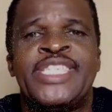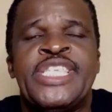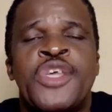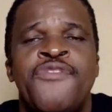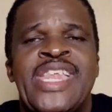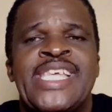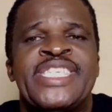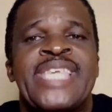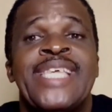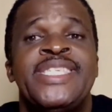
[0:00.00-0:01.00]
is of a
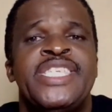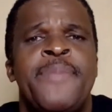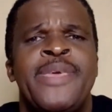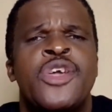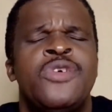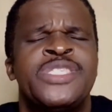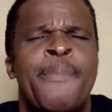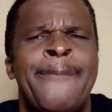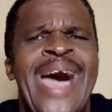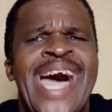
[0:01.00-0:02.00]
necessity because
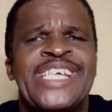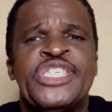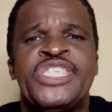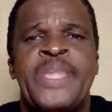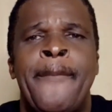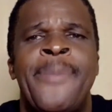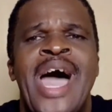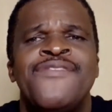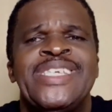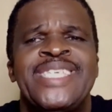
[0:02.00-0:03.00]
man's
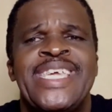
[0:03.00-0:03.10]
depravity